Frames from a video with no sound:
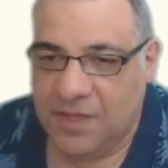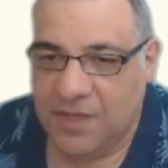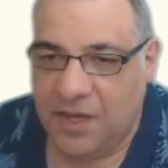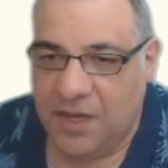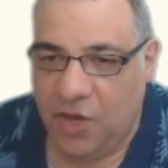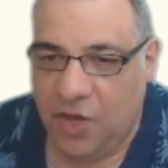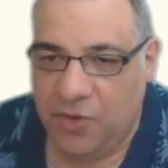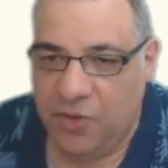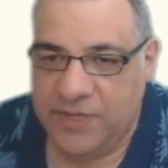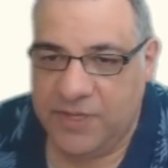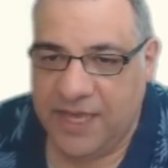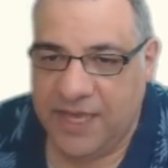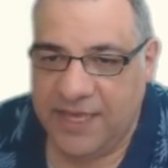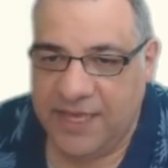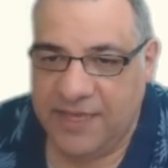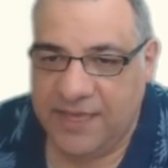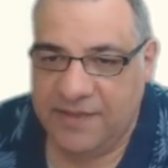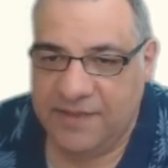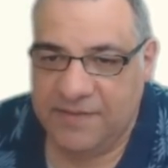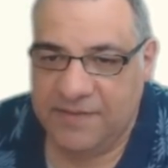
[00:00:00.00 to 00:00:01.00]

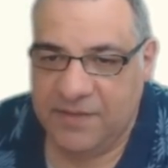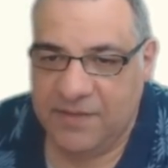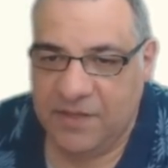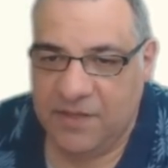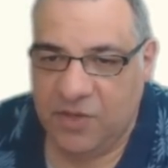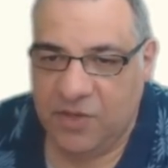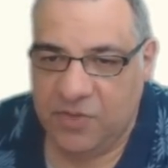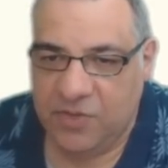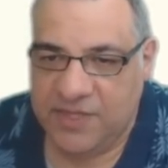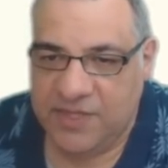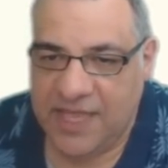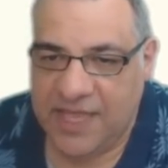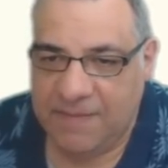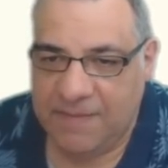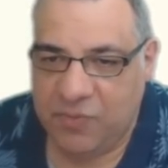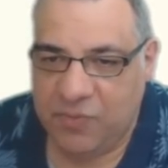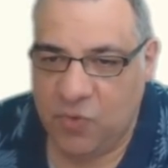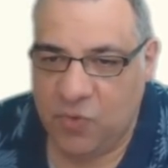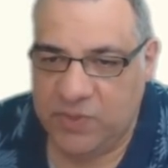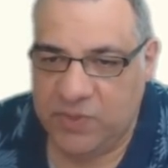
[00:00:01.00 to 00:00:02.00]
Okay, that
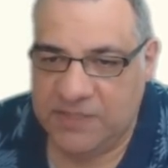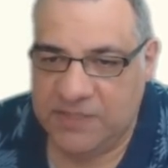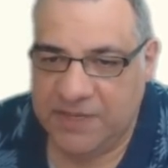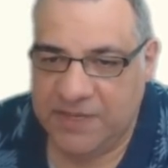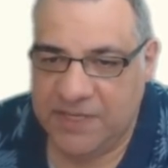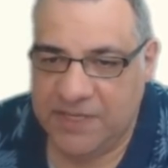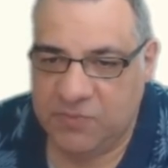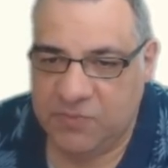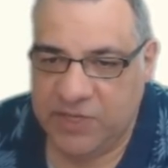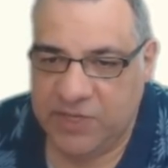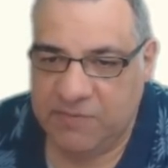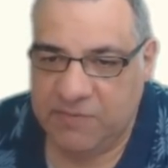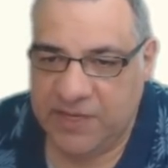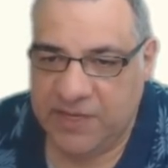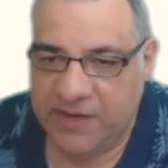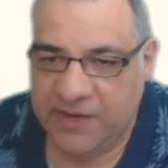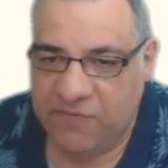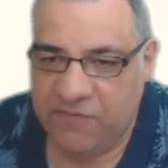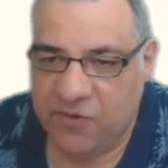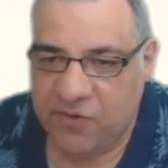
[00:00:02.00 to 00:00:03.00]
pawn is pinned. We can
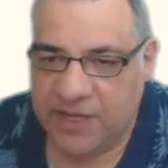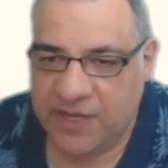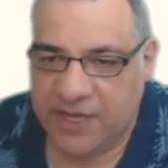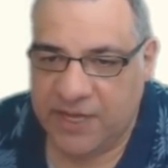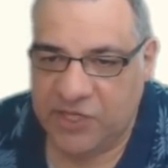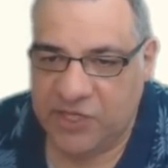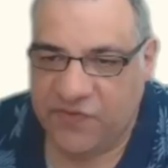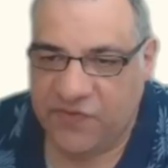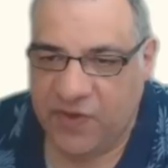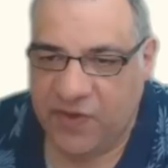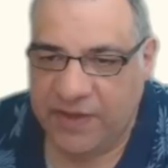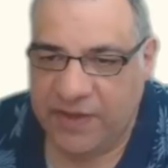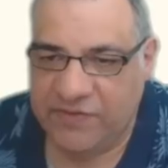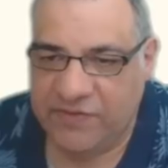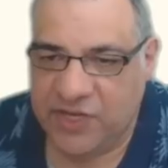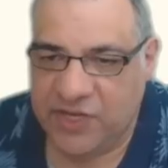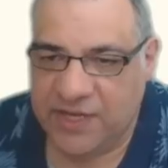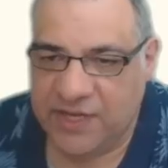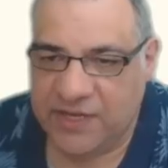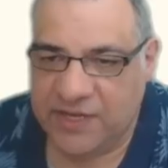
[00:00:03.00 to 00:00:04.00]
play rook h5
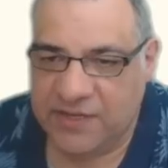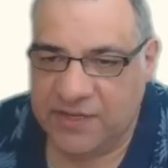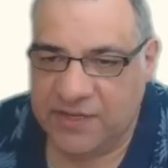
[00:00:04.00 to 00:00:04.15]
check.